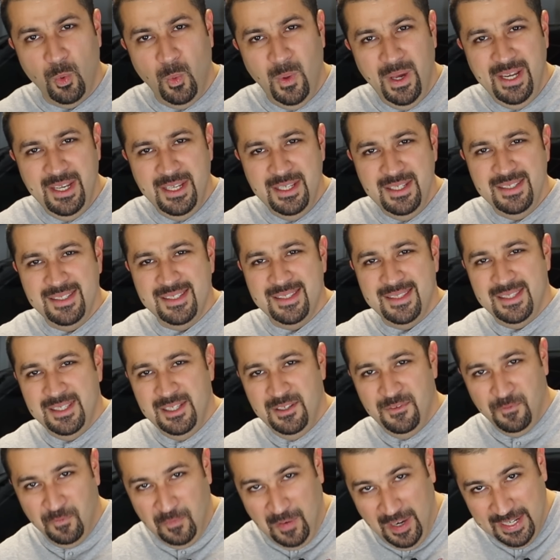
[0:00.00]
what is
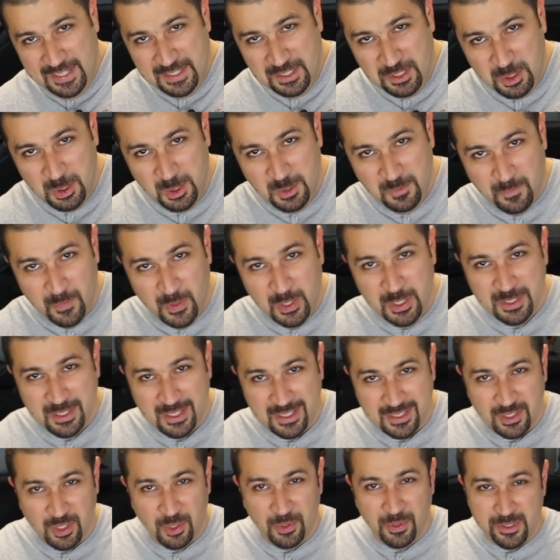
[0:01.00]
the final
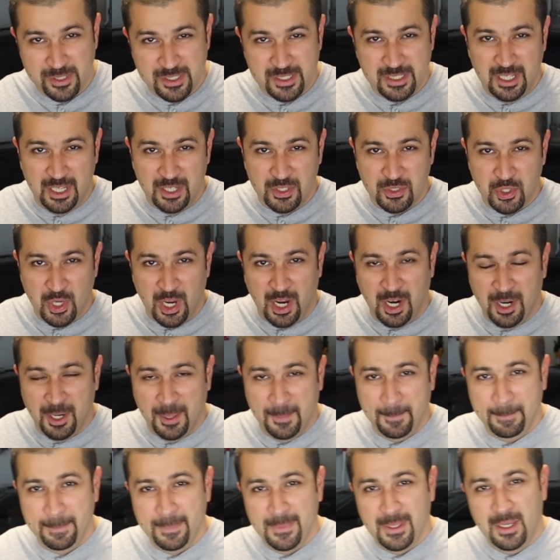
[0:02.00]
verdict on the CHR?